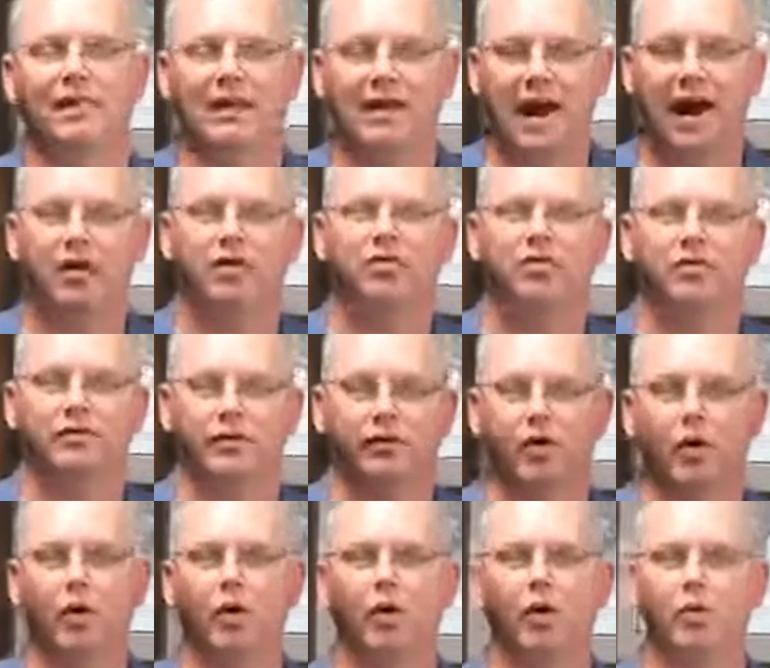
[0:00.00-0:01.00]
The counsel of
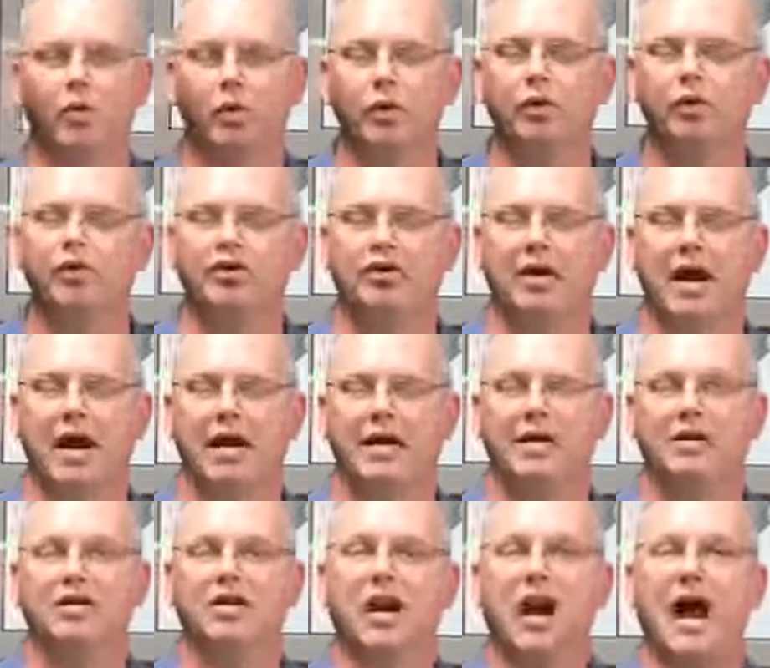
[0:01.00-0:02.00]
the Lord will
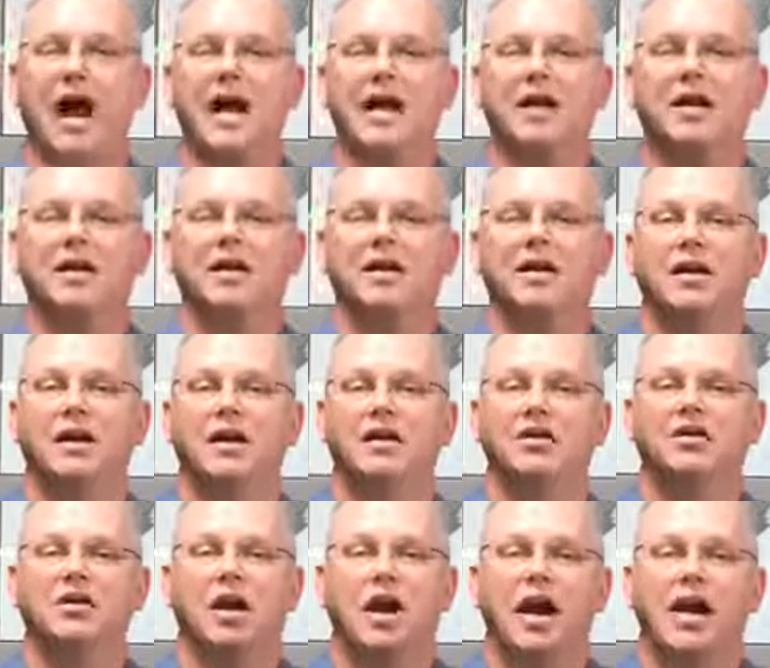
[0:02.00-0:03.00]
stand. It's like,
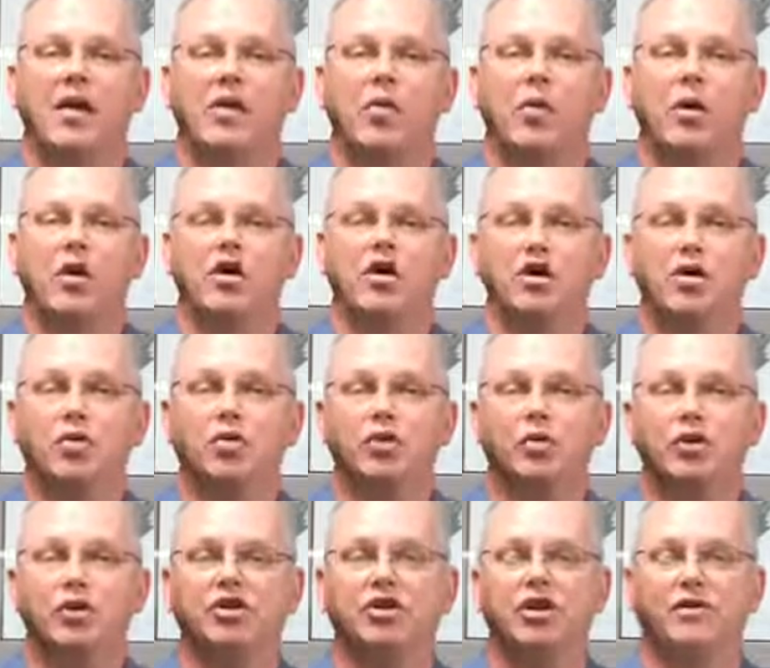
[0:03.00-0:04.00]
it's like when you
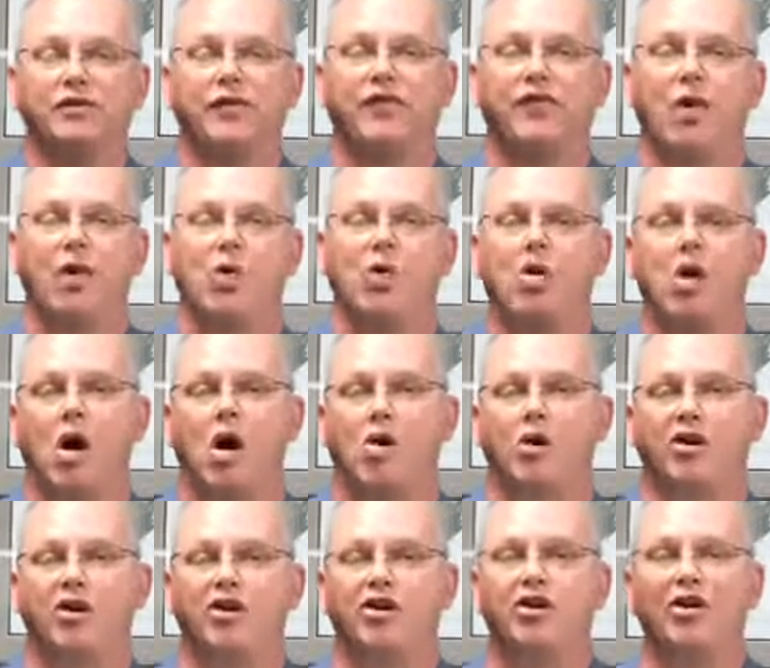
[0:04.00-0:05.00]
receive a phone
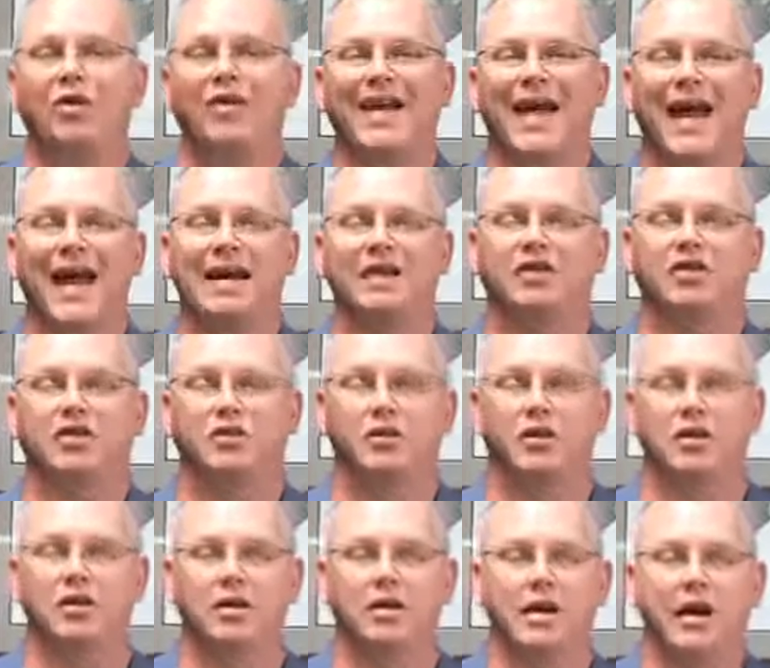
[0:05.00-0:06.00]
call and you don't
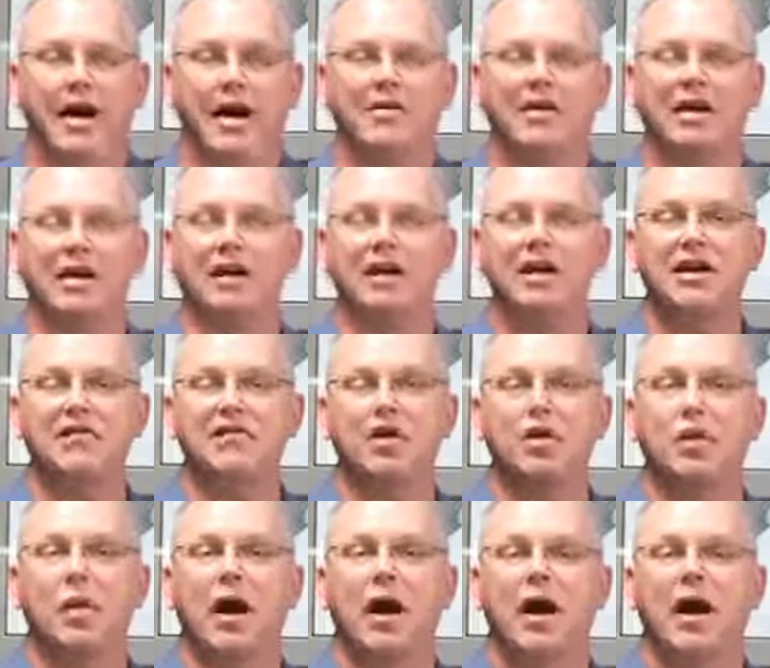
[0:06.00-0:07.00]
answer it, and they leave
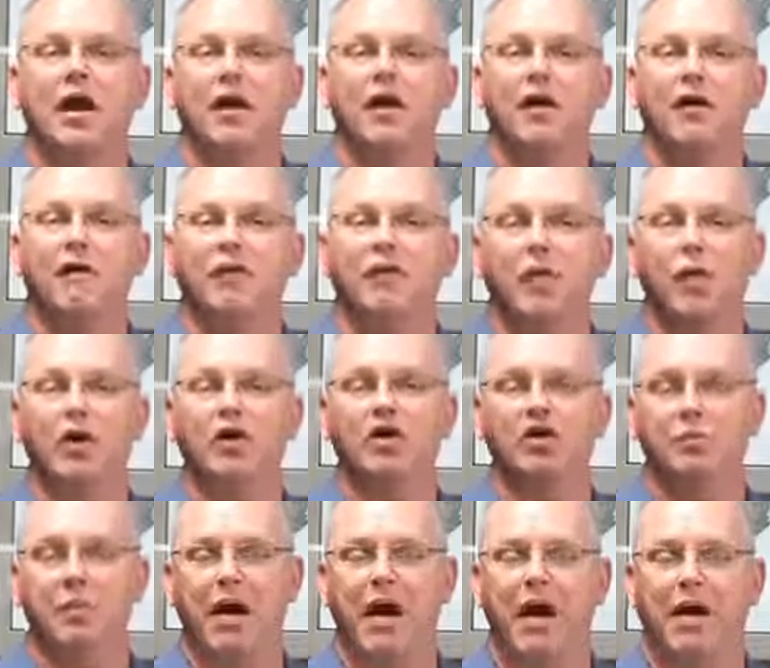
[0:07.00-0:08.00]
you a
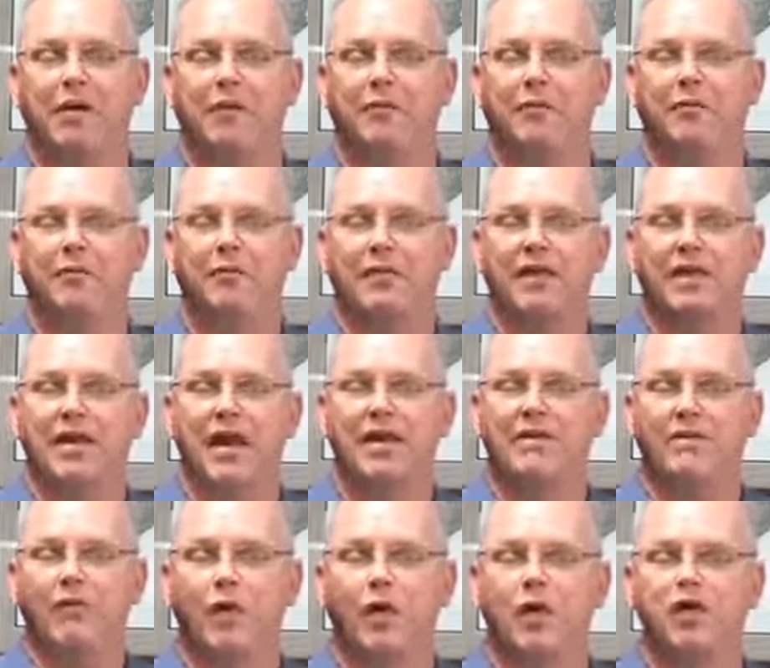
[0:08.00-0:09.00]
voicemail.
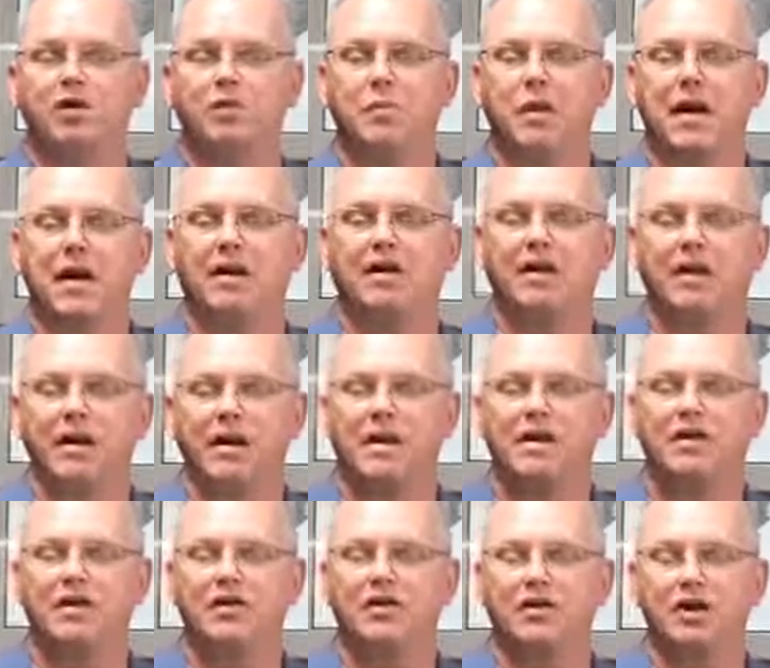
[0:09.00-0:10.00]
That voicemail
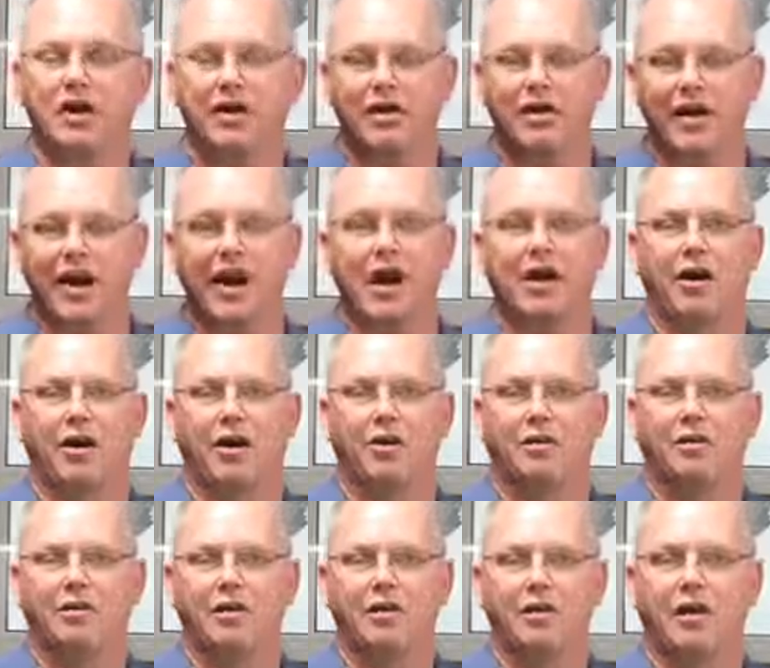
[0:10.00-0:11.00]
is there.
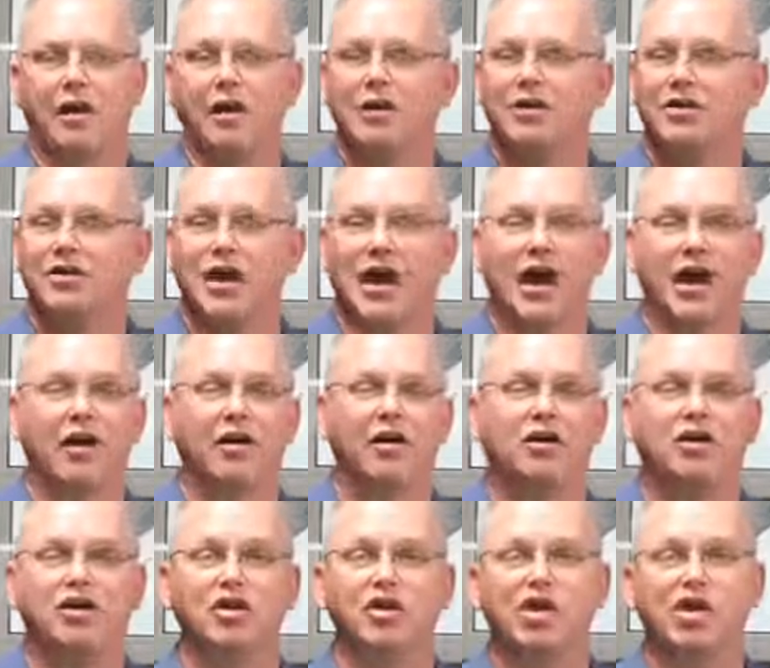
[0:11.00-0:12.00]
Is there
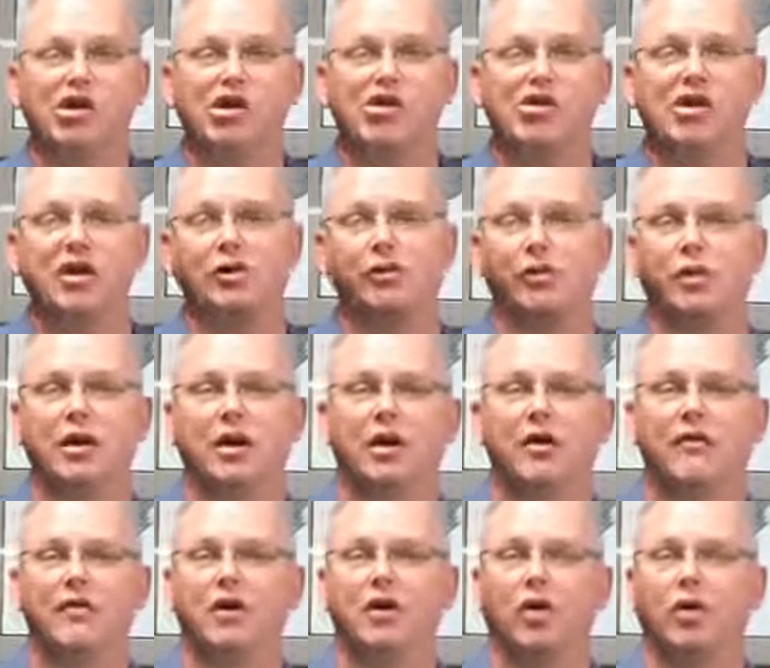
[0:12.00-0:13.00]
until you get rid
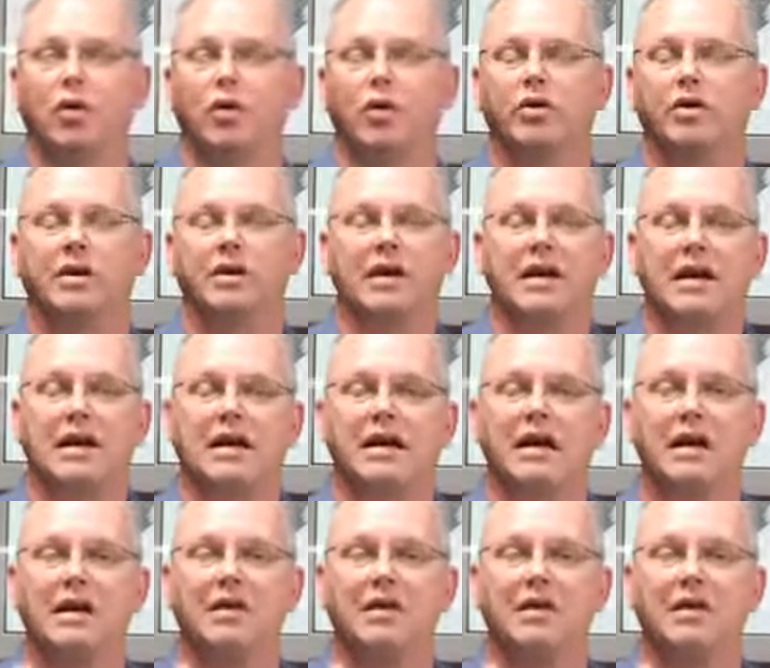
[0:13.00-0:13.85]
of it or delete it.